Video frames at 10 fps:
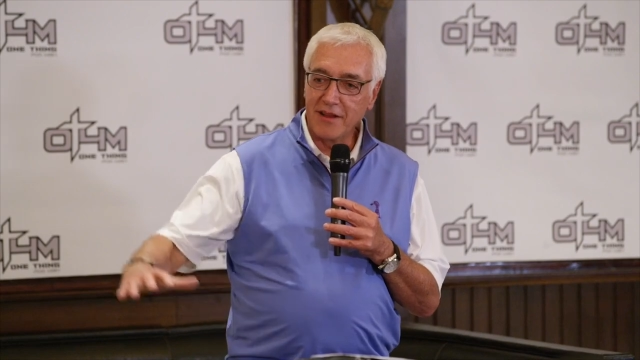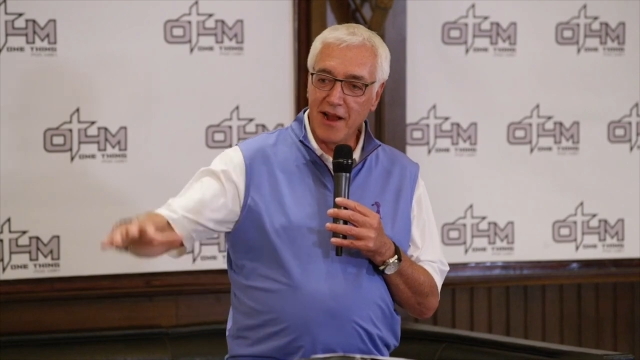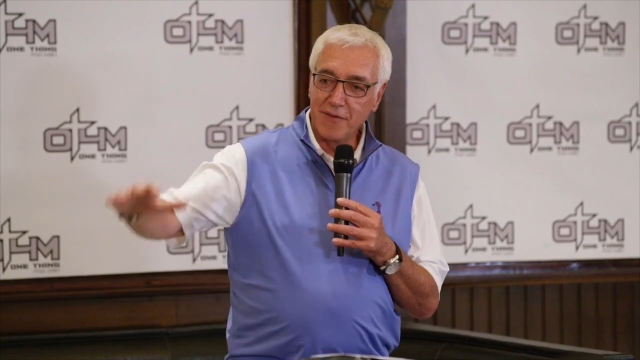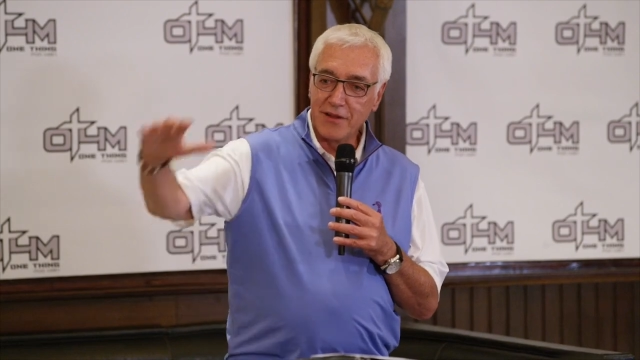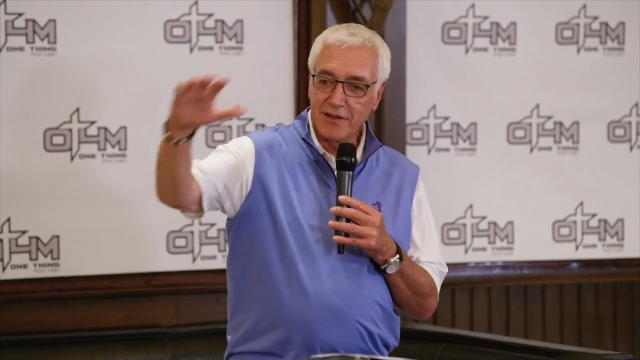
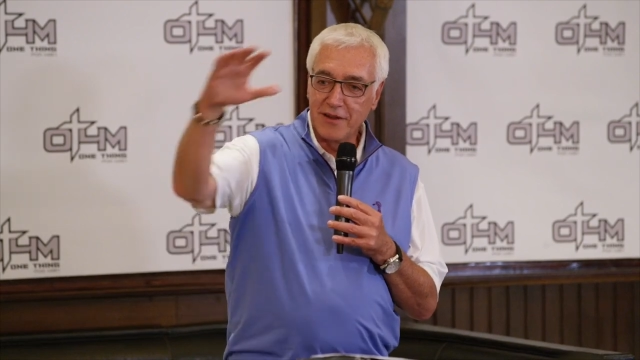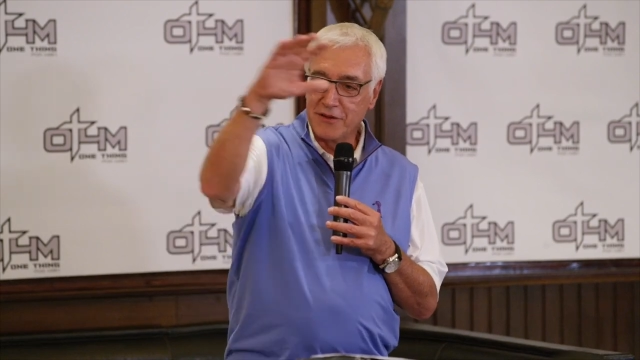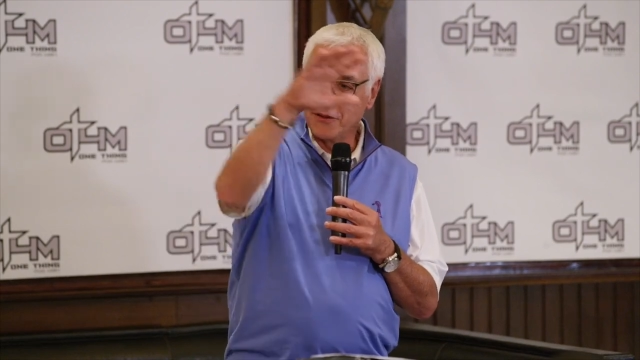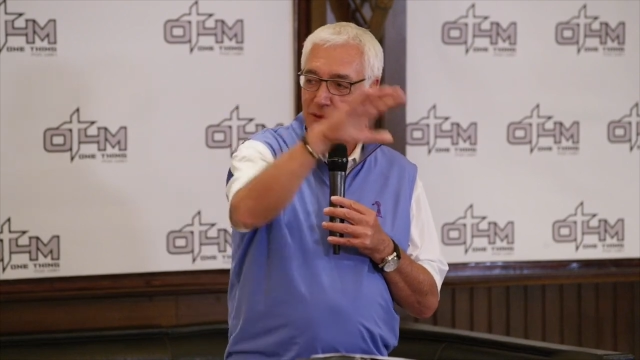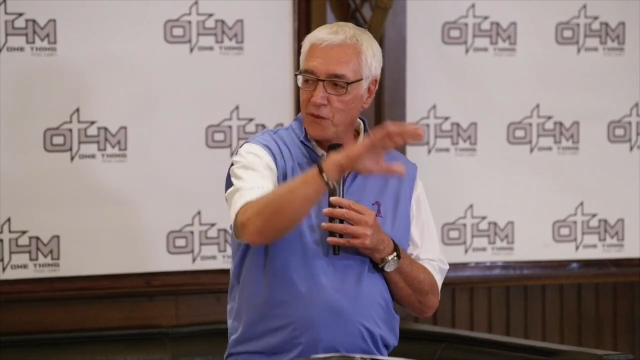everything
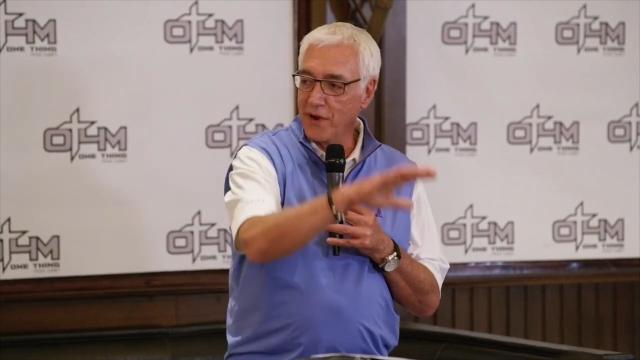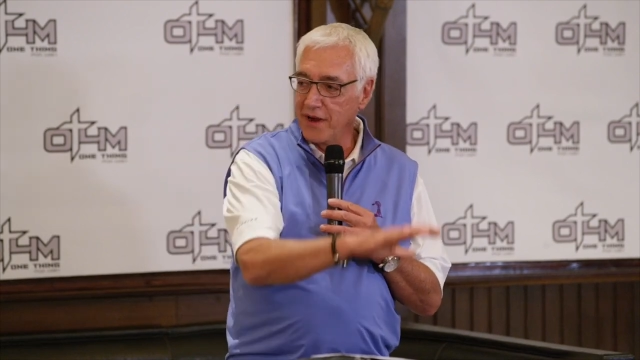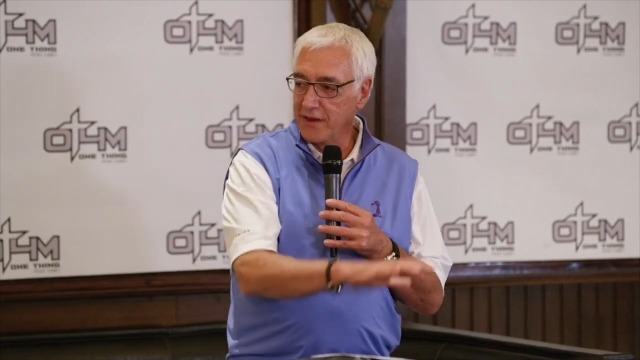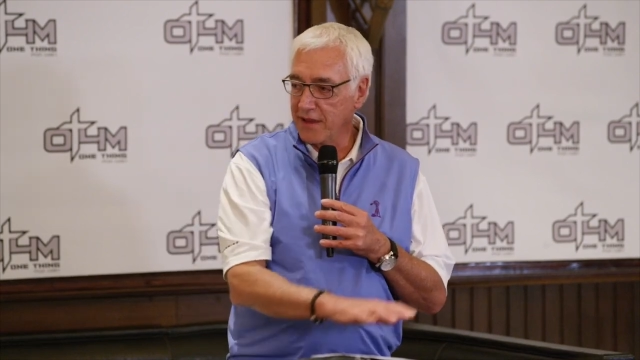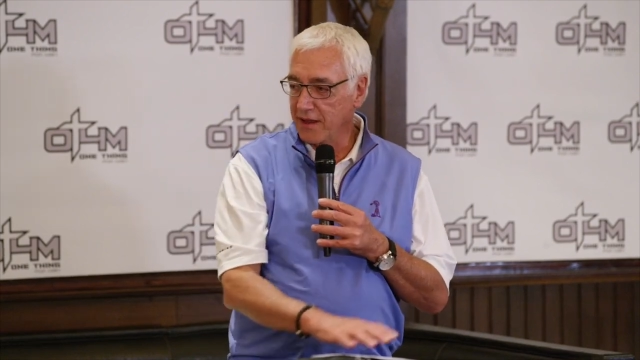to the
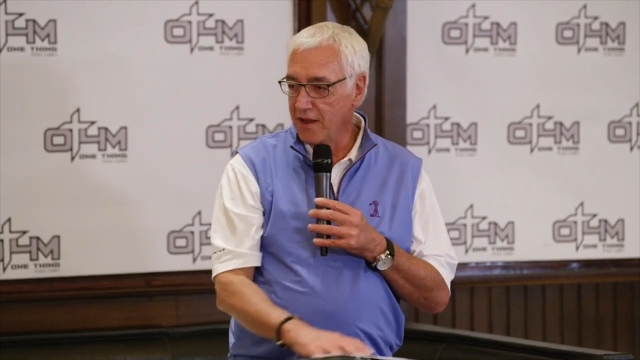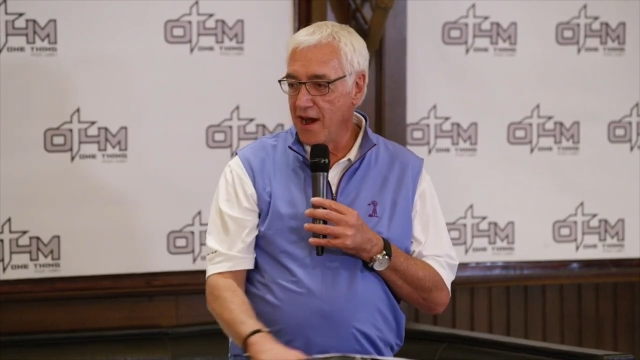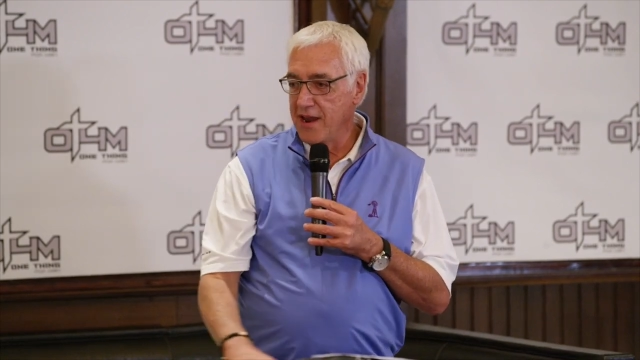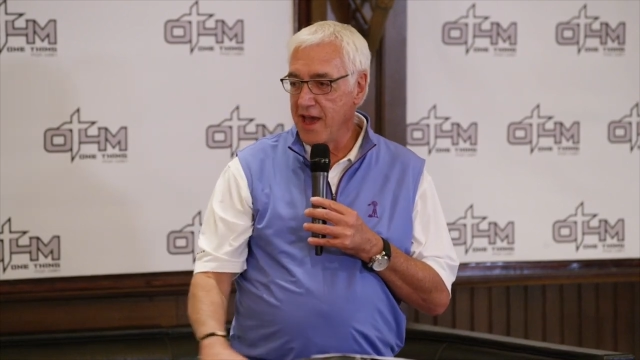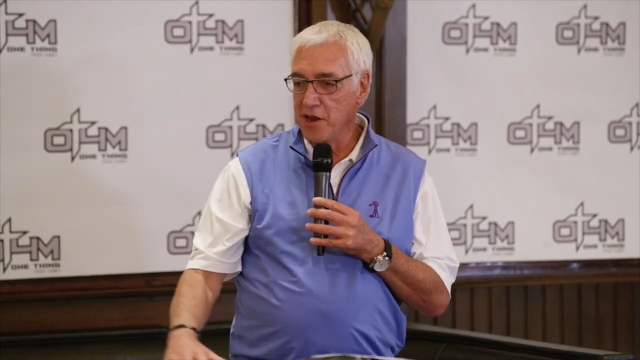way that
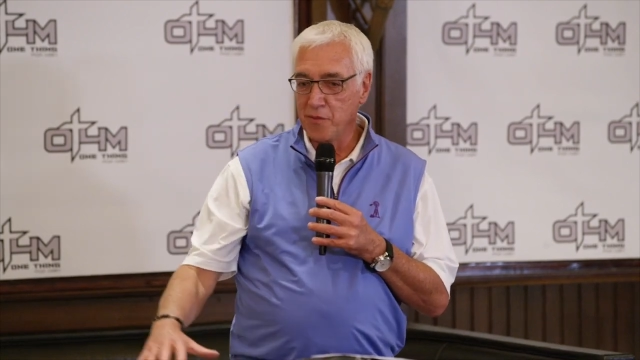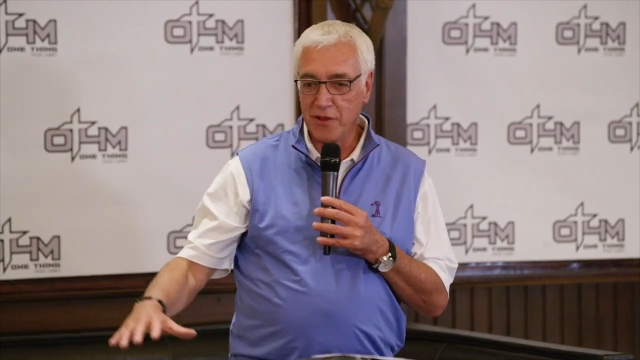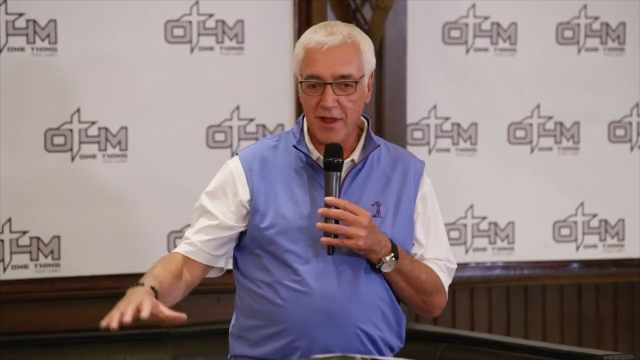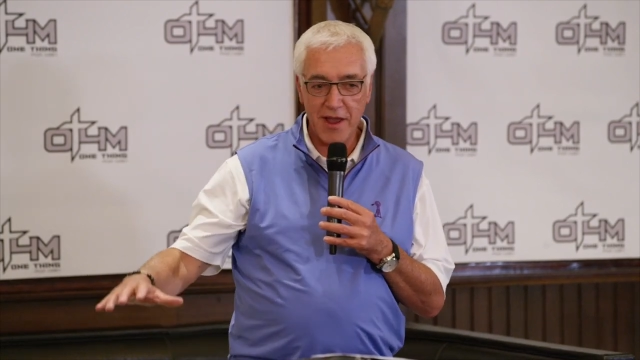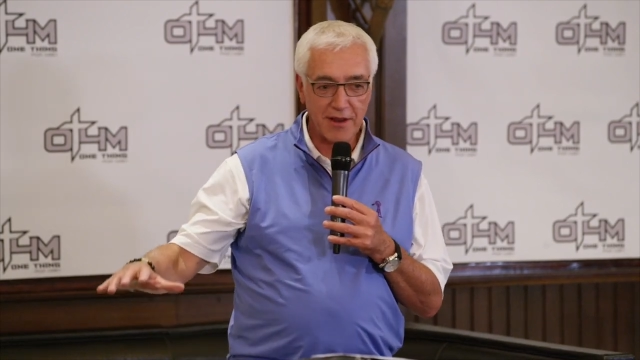God had it
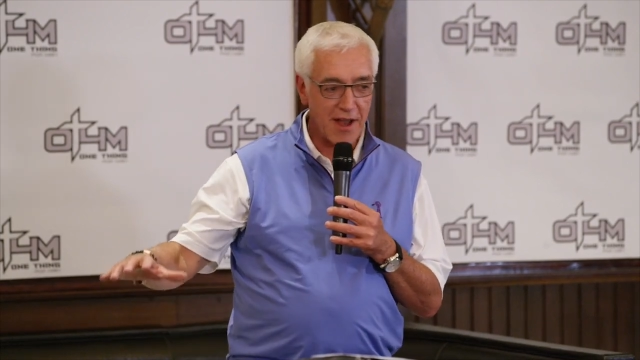planned.